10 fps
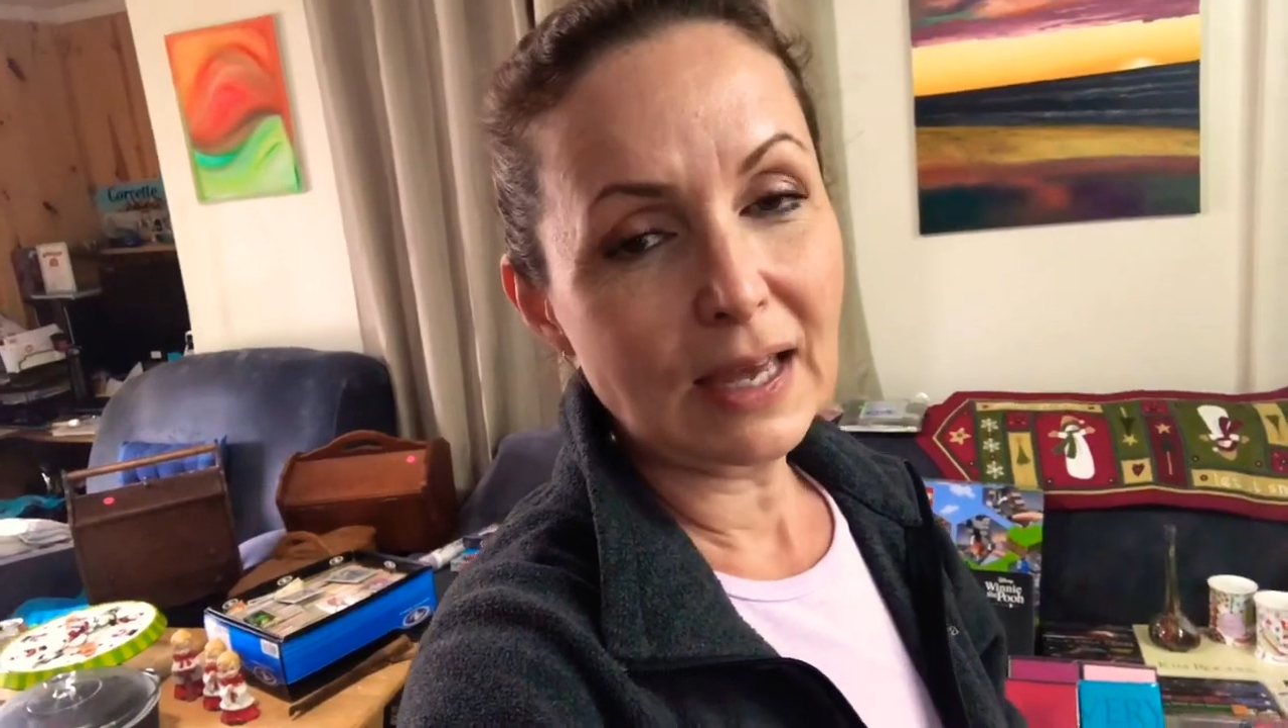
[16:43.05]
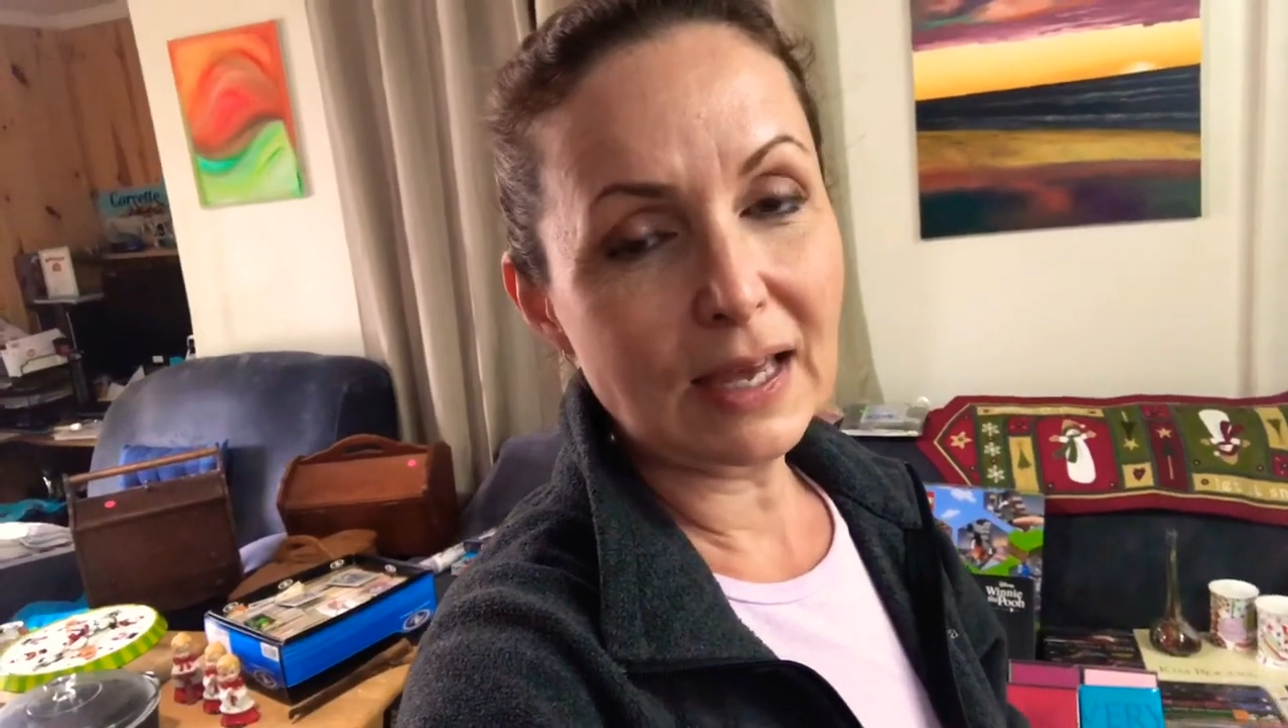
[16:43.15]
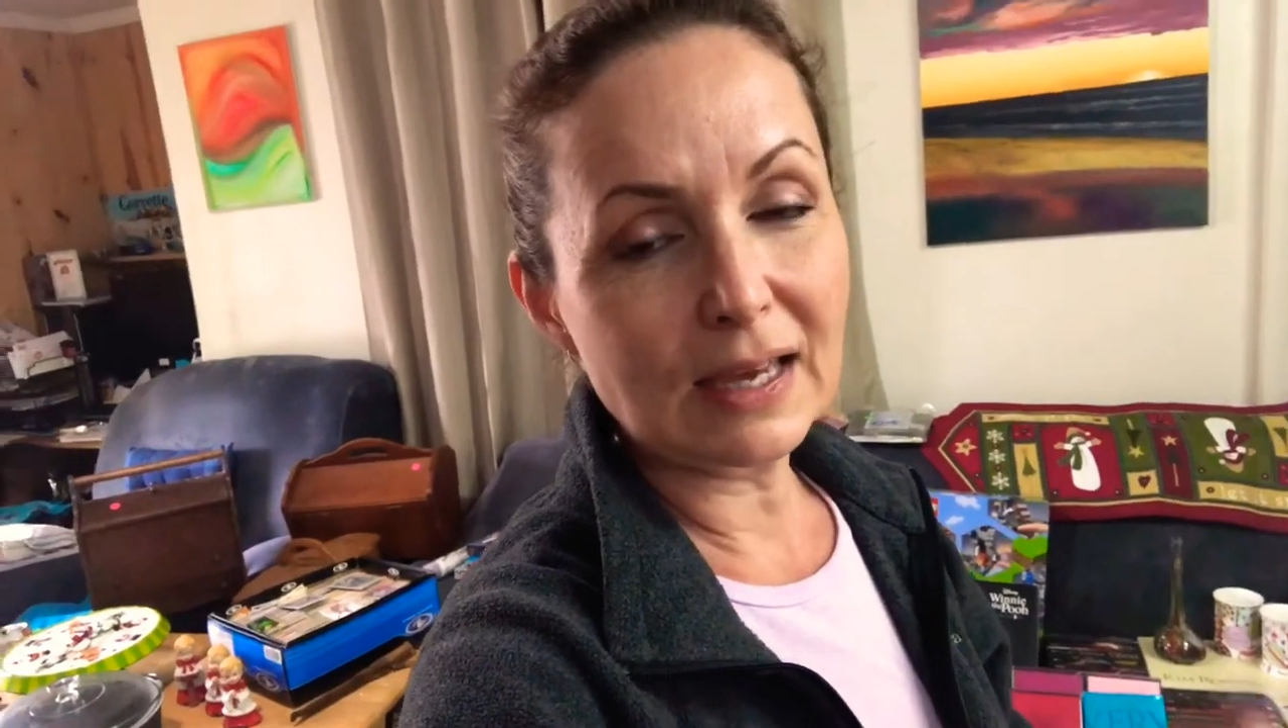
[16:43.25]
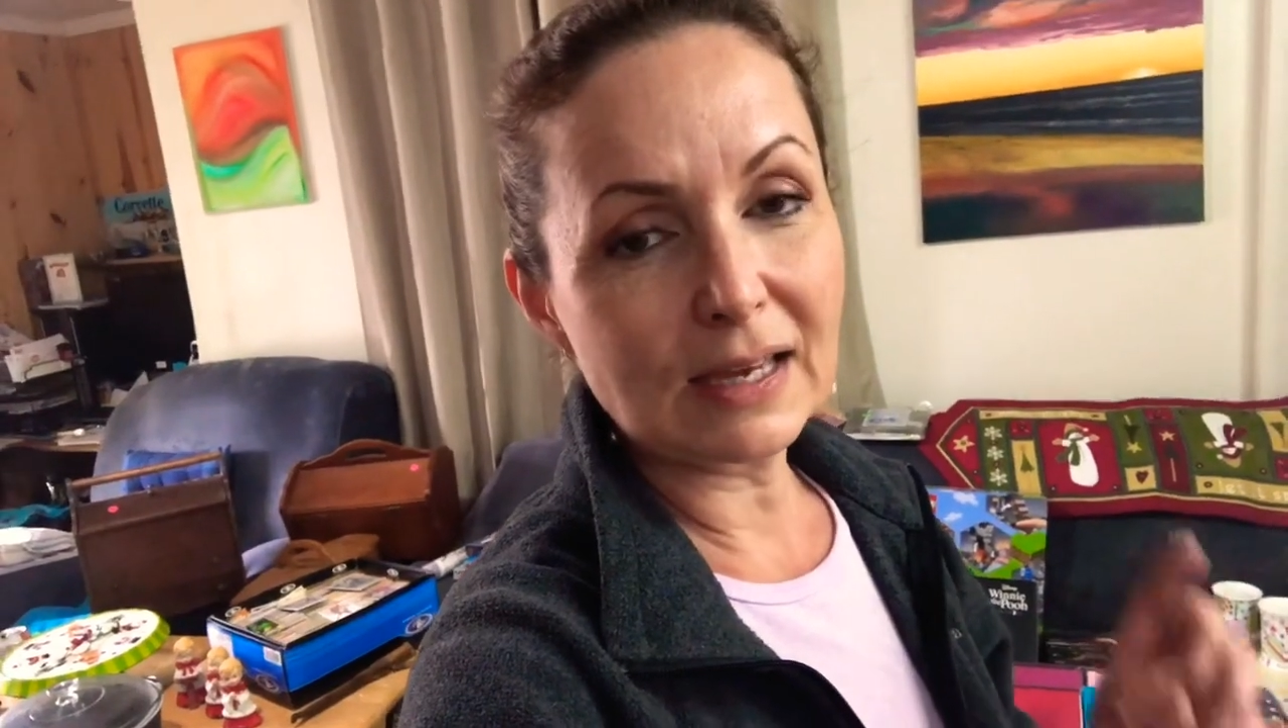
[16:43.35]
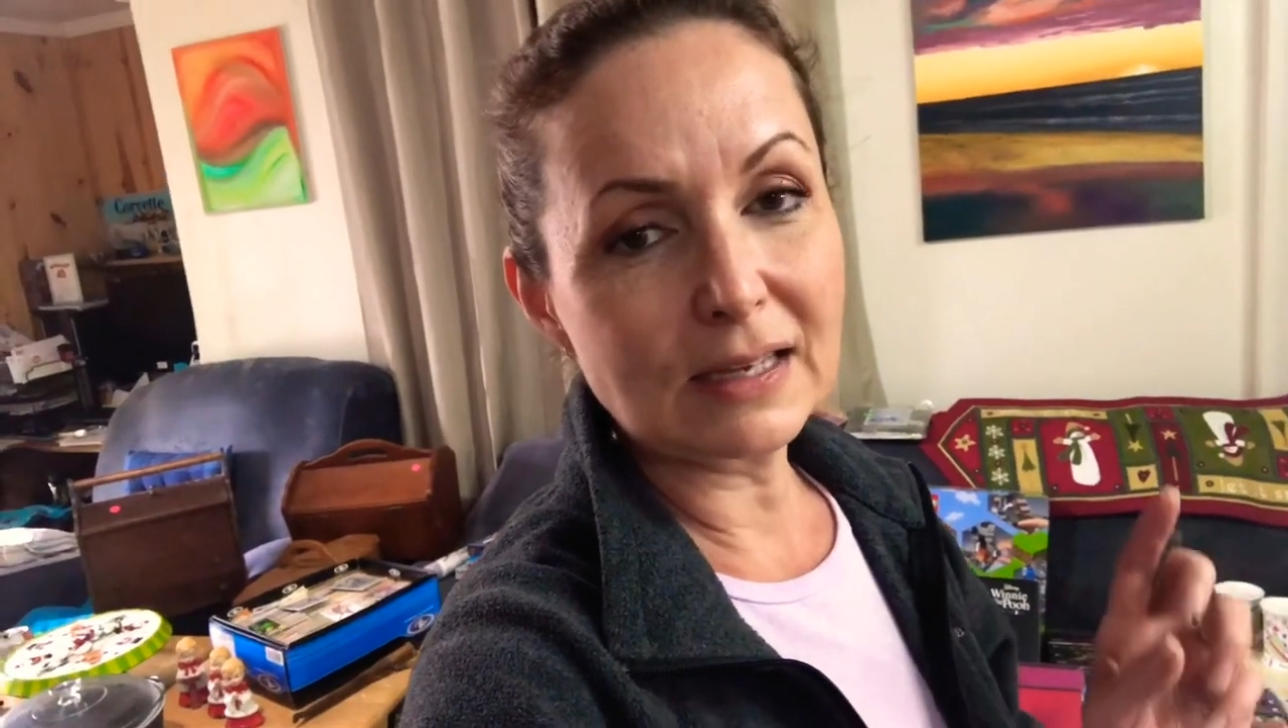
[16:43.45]

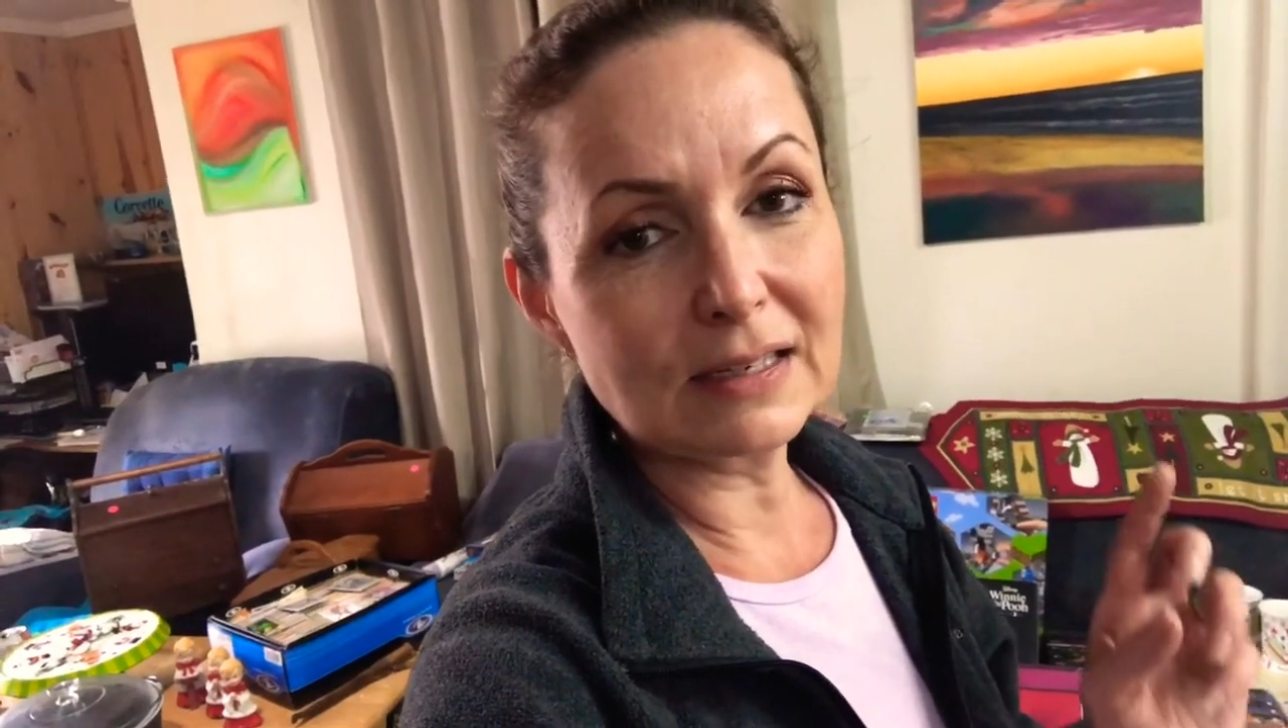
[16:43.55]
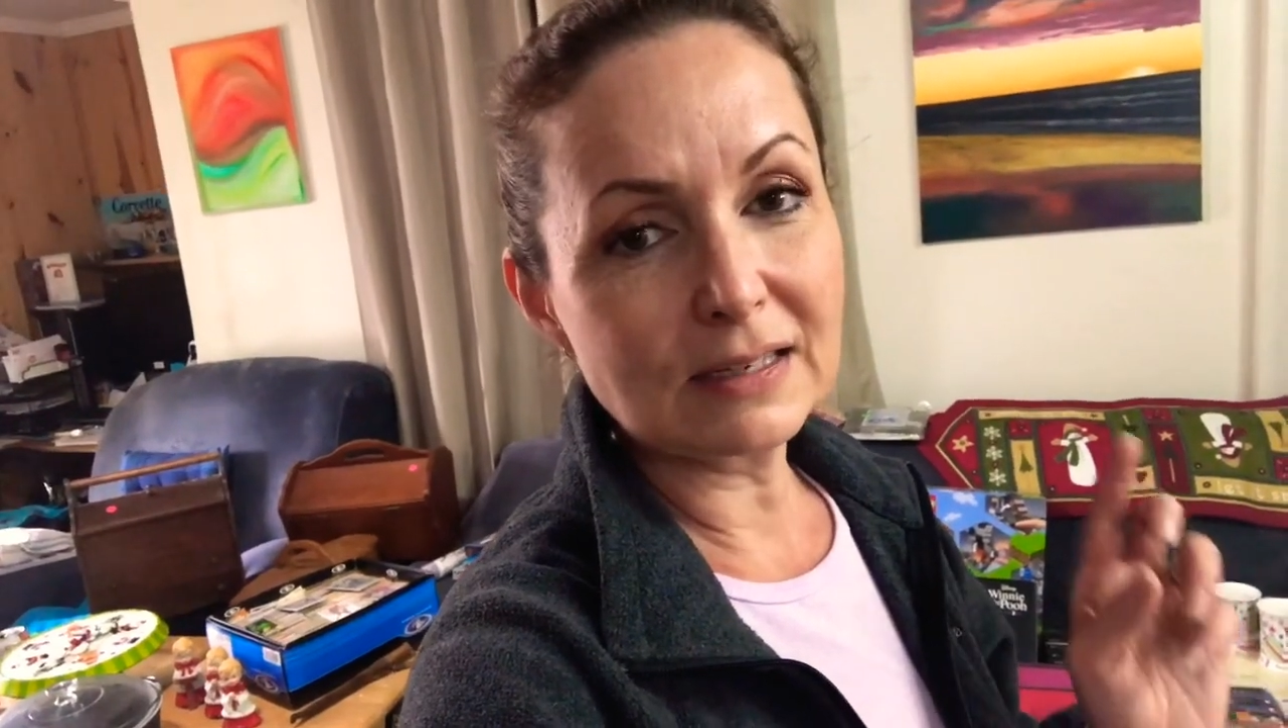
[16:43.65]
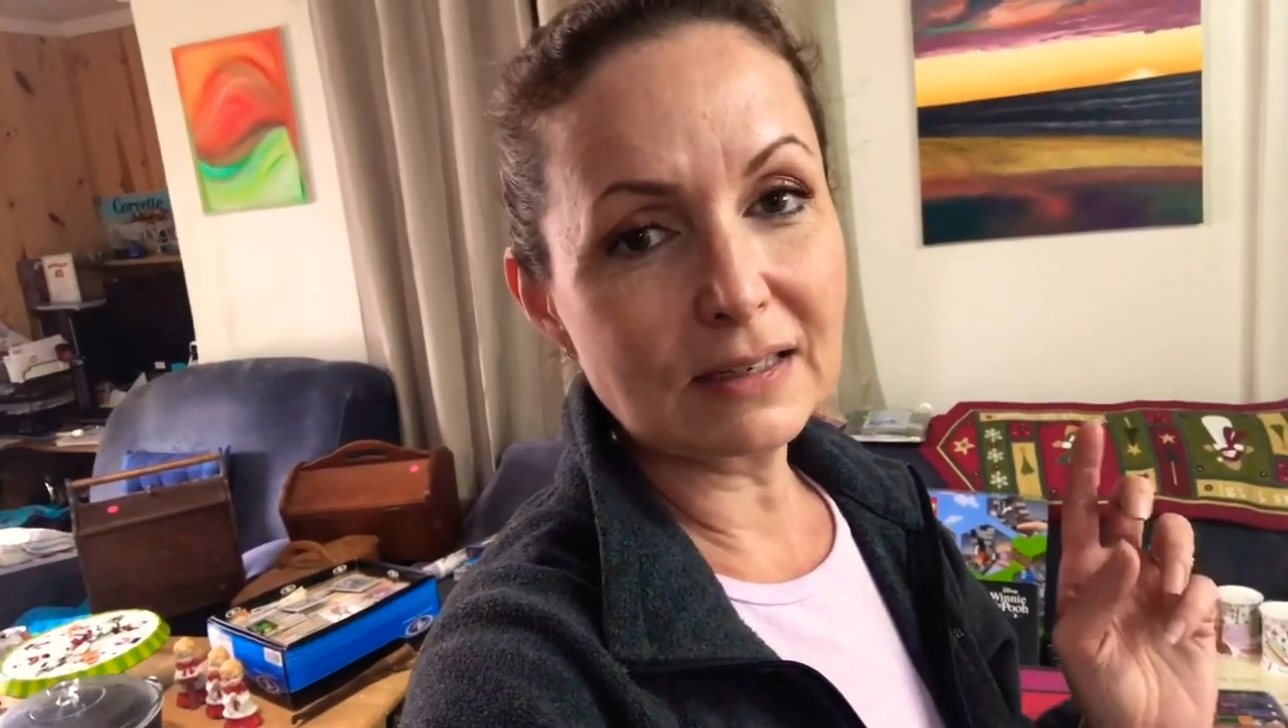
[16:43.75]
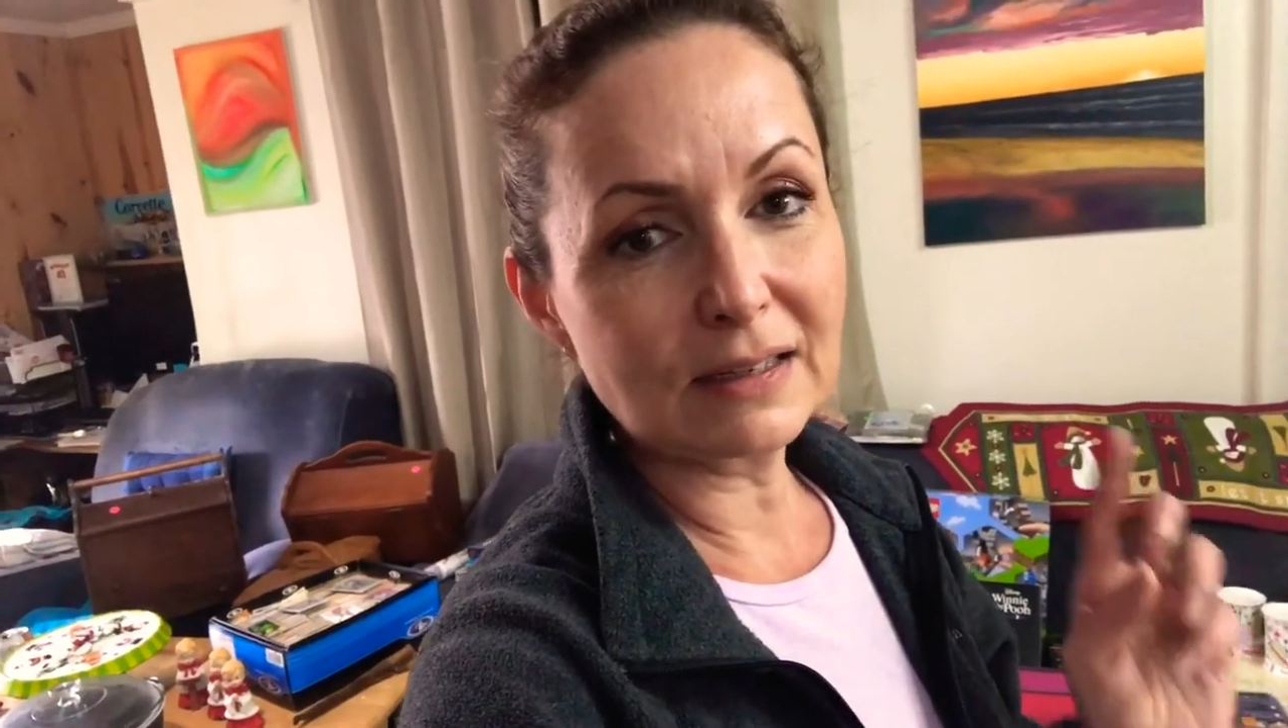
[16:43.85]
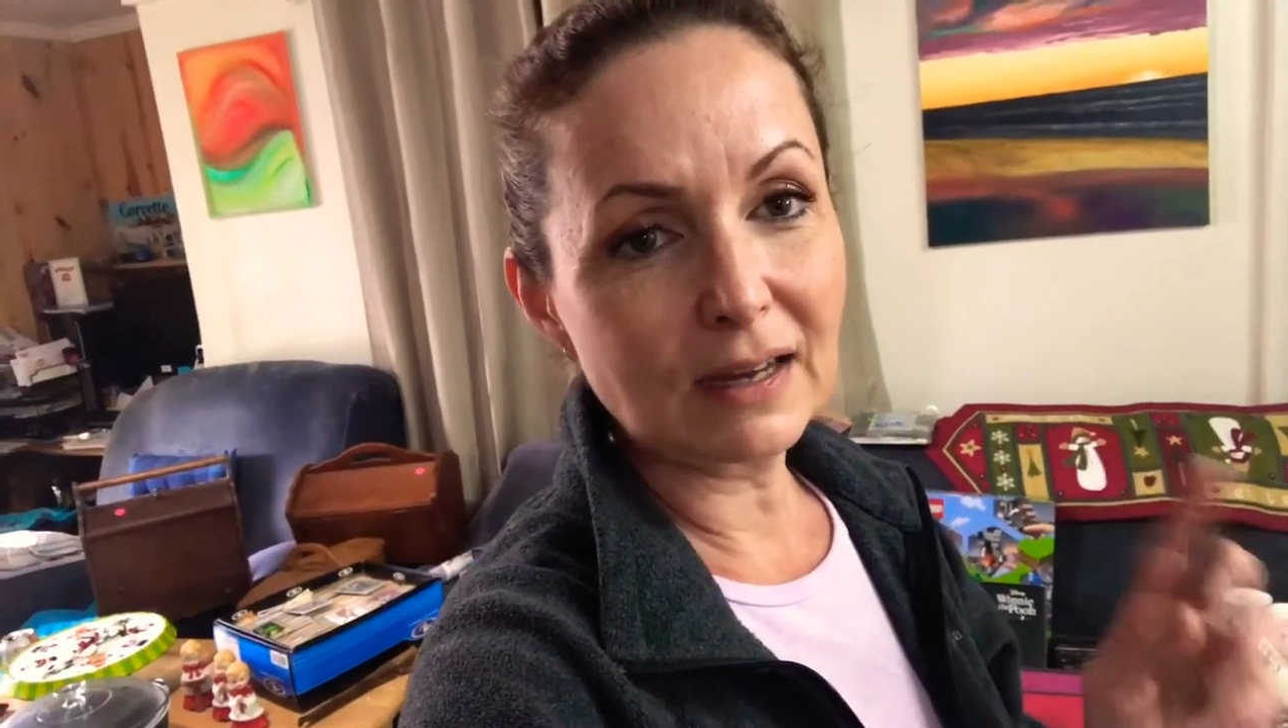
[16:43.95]
and